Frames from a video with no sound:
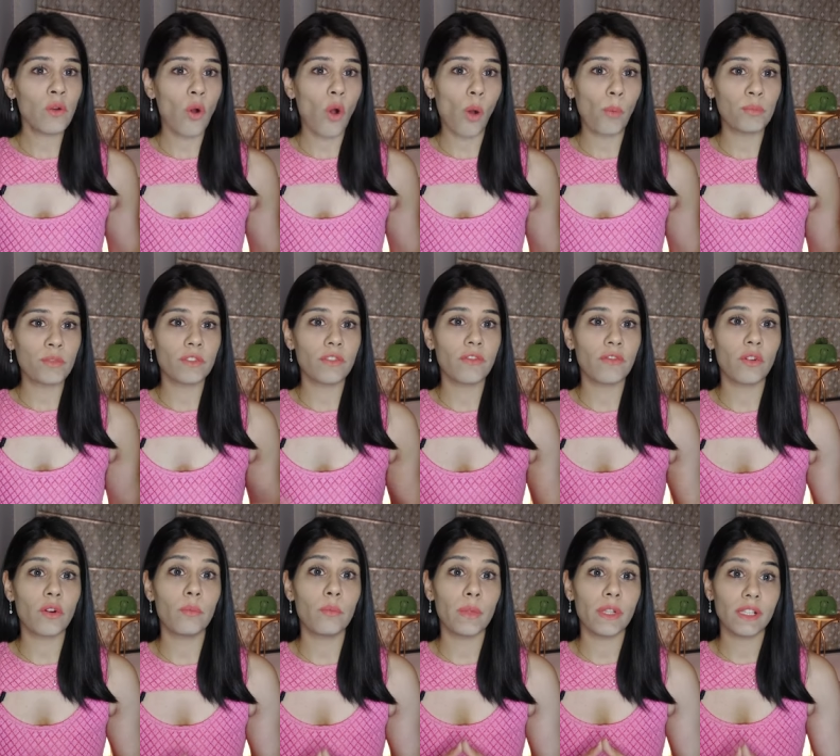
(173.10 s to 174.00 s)
opt
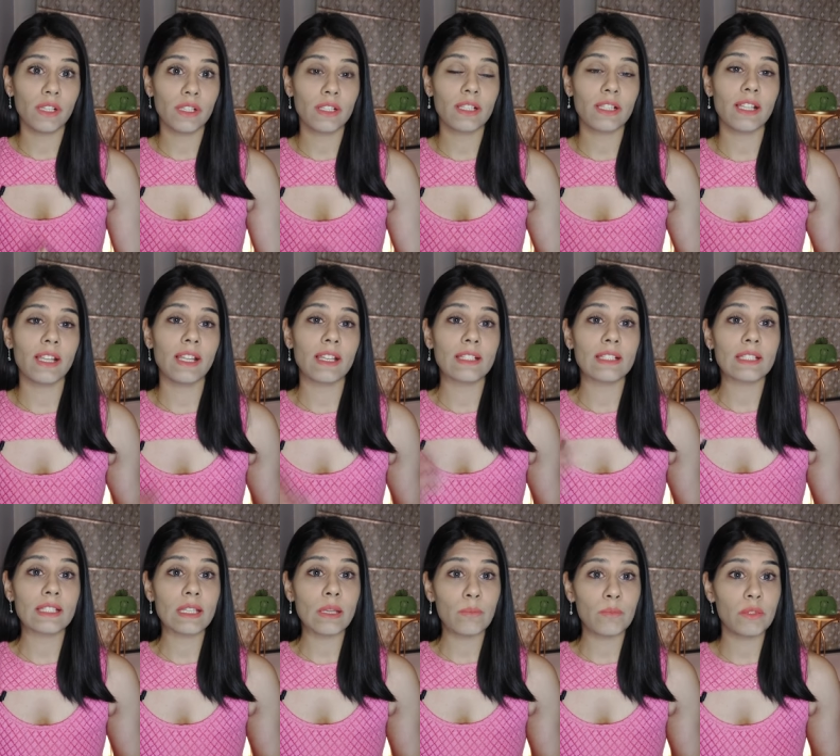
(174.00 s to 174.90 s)
for milk like
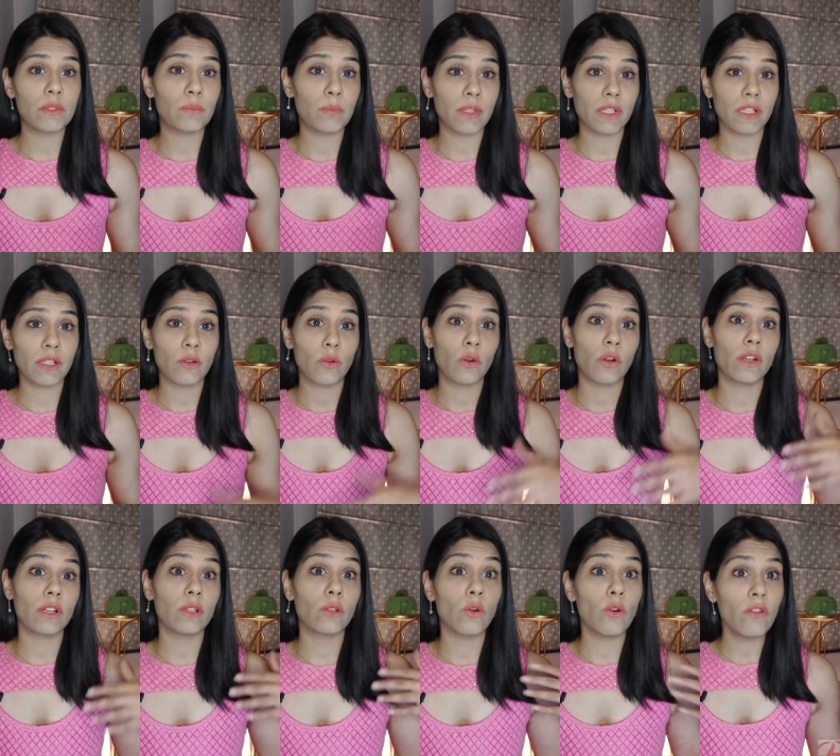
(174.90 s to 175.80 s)
skimmed milk
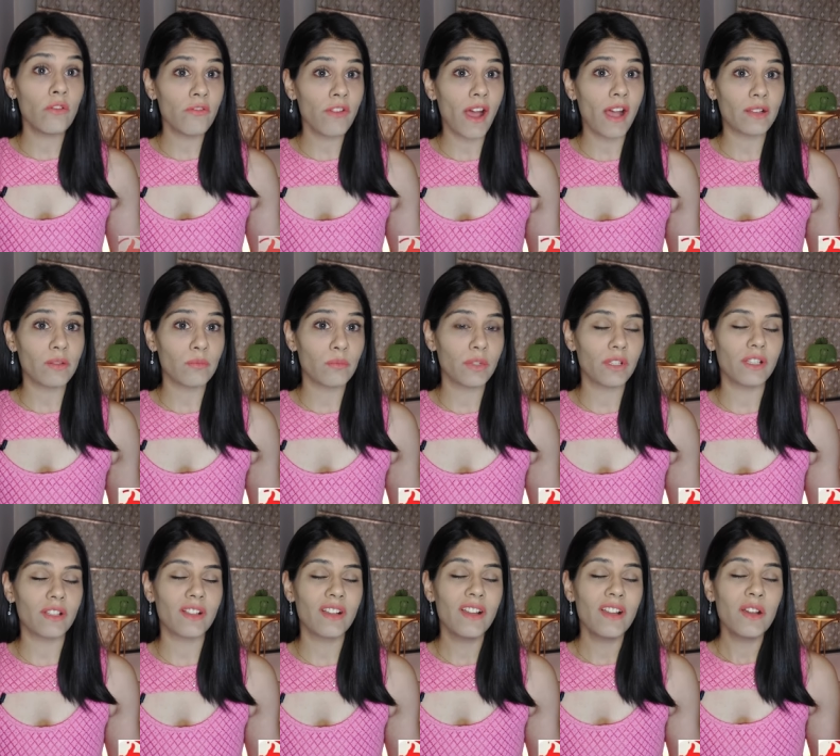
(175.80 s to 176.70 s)
or low-fat
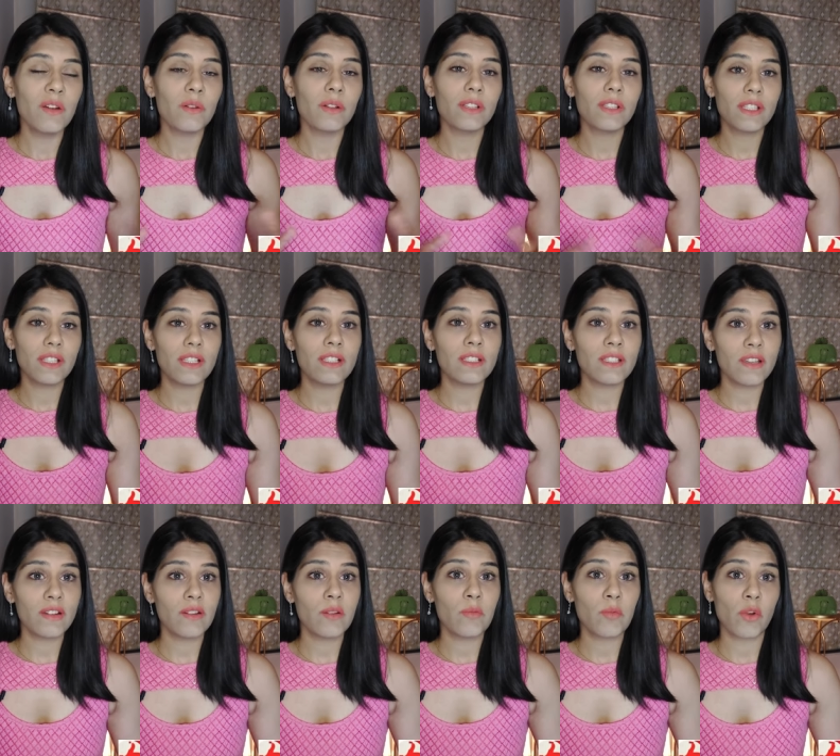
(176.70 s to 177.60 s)
milk, well, these
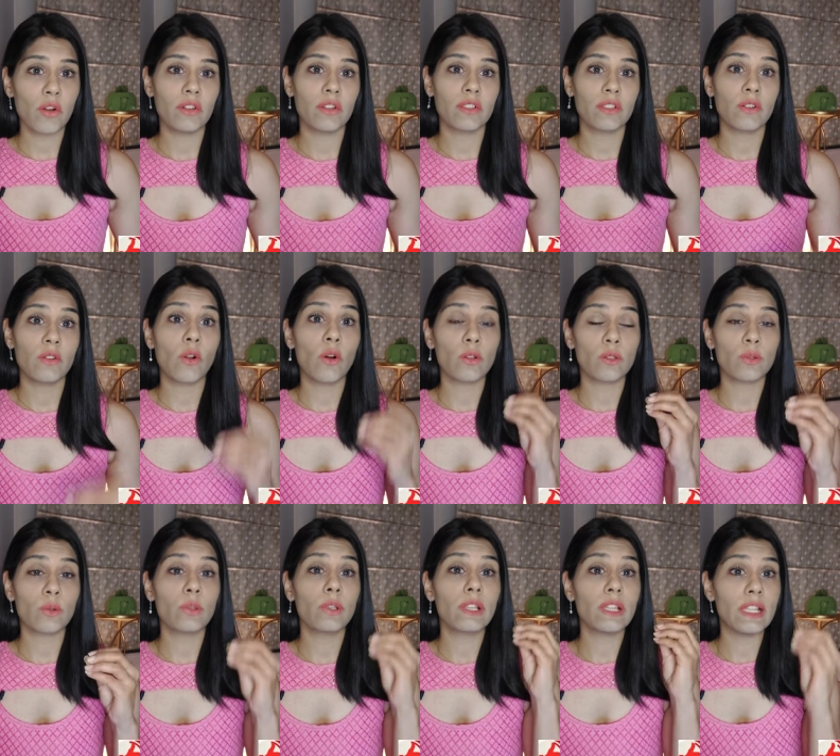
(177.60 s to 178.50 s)
dairy products are
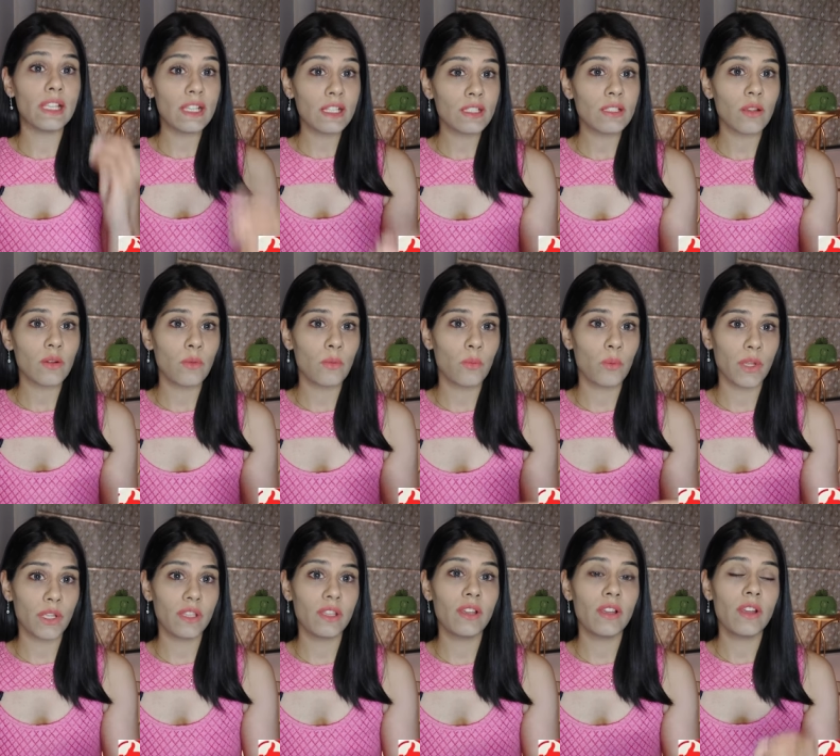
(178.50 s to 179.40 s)
also linked
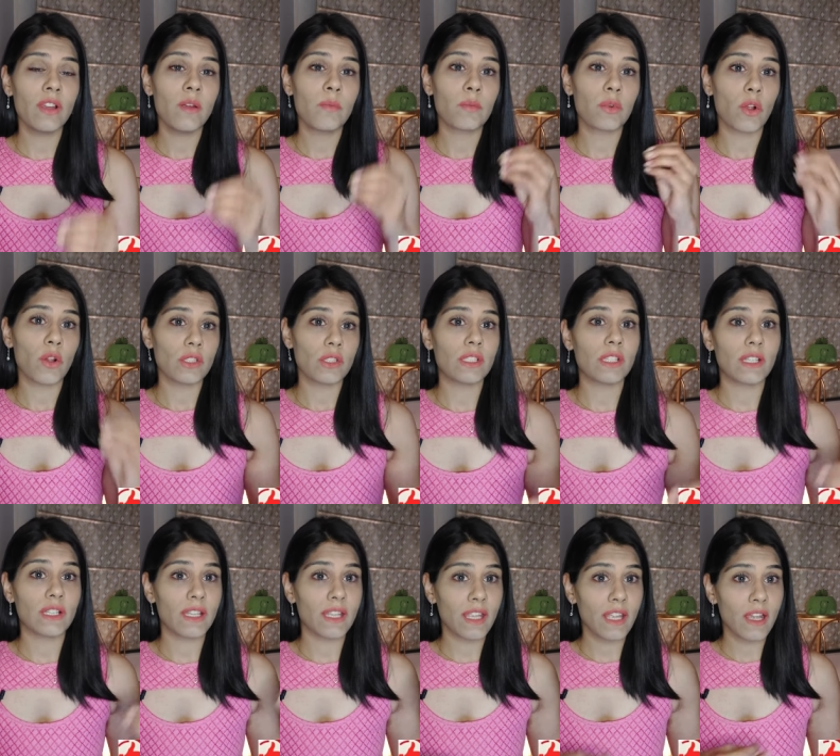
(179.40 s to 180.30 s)
with
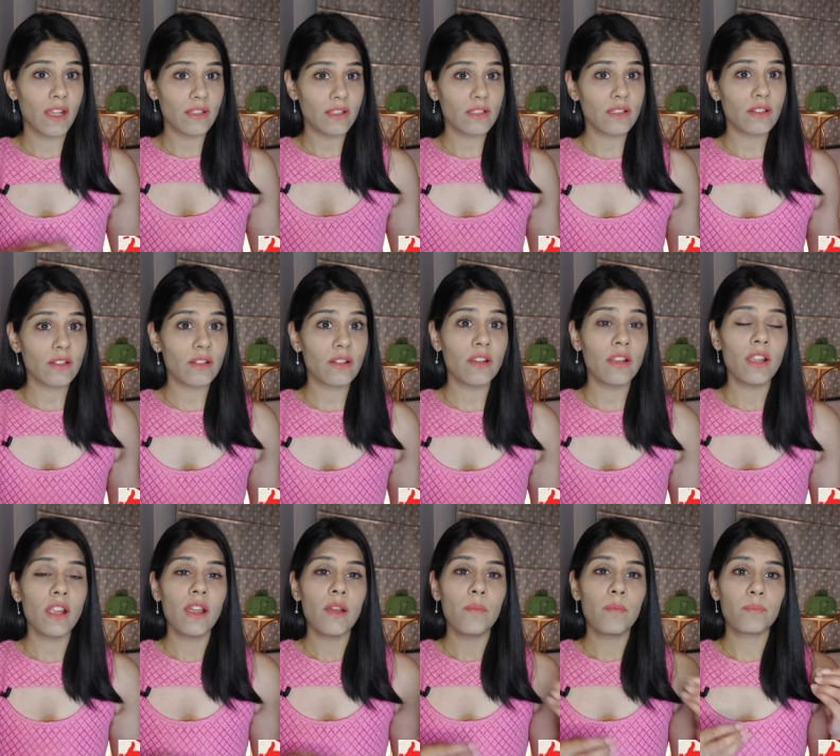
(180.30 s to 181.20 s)
prostate cancer.
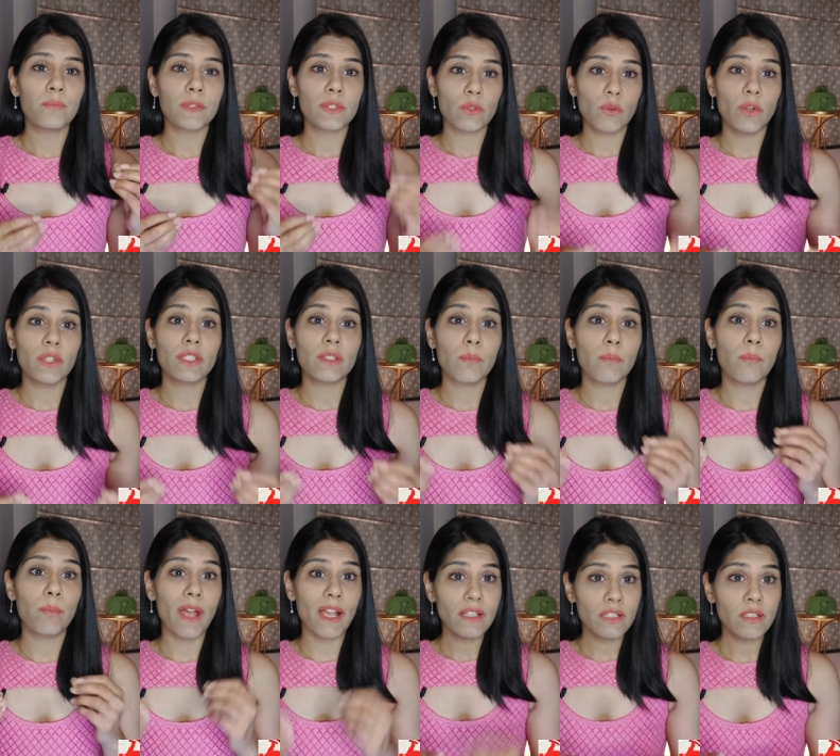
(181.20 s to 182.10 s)
So it's
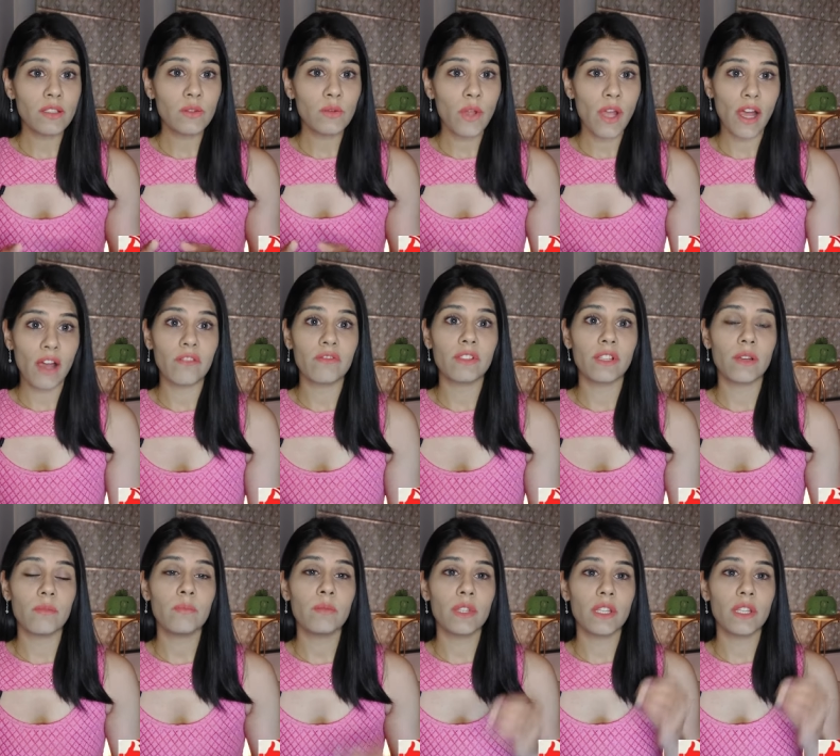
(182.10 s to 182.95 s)
best to have them